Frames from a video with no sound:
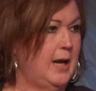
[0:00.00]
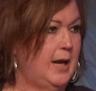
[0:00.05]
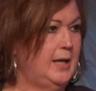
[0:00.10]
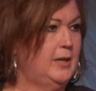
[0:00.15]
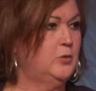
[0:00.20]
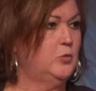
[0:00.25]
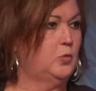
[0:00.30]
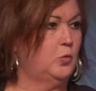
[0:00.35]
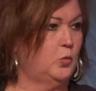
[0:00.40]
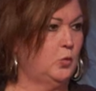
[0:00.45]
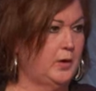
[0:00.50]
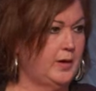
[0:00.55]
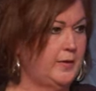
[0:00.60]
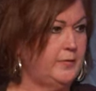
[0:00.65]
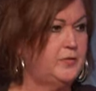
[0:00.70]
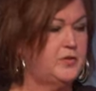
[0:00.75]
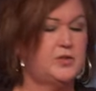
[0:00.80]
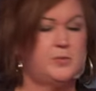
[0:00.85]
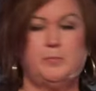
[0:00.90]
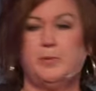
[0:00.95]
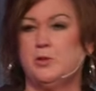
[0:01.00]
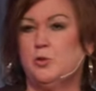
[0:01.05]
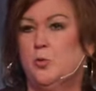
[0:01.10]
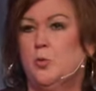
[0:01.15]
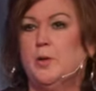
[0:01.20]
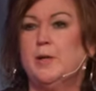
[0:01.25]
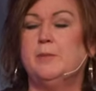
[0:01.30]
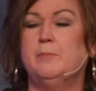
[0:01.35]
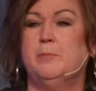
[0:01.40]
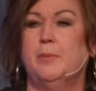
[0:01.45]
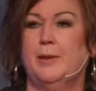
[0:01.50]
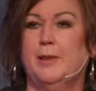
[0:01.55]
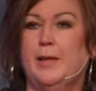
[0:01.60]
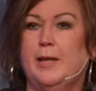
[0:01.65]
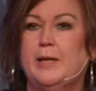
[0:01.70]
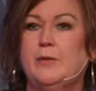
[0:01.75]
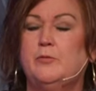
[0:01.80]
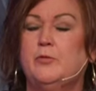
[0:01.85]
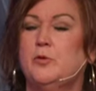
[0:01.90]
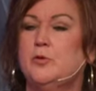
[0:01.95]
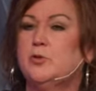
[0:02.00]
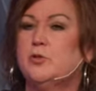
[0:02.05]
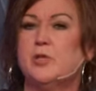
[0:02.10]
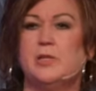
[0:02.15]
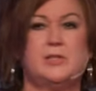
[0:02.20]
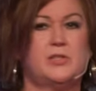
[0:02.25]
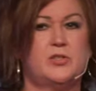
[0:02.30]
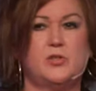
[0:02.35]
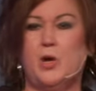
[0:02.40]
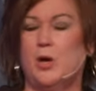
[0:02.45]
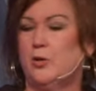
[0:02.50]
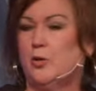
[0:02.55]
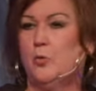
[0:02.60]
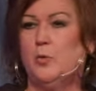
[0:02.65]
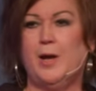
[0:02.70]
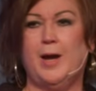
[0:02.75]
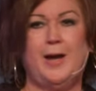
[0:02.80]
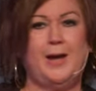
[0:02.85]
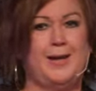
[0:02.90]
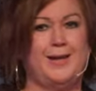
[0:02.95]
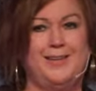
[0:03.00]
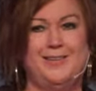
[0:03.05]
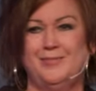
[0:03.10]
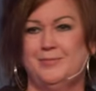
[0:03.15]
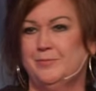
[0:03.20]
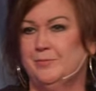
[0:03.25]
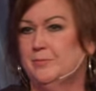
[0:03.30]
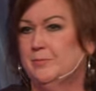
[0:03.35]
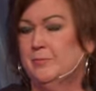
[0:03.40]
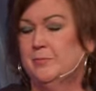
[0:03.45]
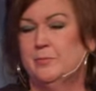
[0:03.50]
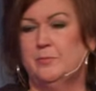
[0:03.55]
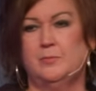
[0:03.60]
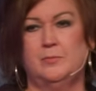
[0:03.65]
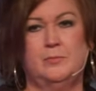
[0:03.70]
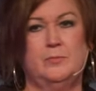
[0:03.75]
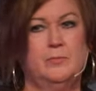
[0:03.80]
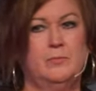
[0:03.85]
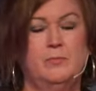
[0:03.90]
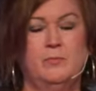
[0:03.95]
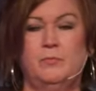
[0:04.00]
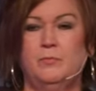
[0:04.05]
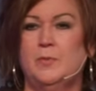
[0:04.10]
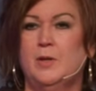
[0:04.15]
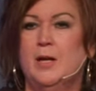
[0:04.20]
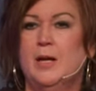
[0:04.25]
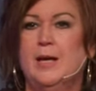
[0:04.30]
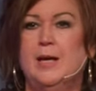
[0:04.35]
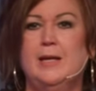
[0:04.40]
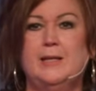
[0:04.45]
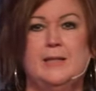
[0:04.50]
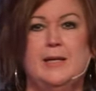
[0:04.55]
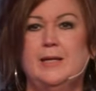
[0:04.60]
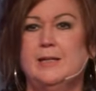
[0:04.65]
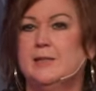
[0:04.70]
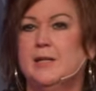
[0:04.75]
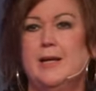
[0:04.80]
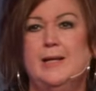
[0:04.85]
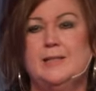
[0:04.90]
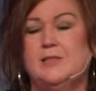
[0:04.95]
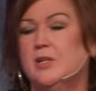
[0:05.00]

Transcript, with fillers: and rifts between believers, it's not okay. It, it, it,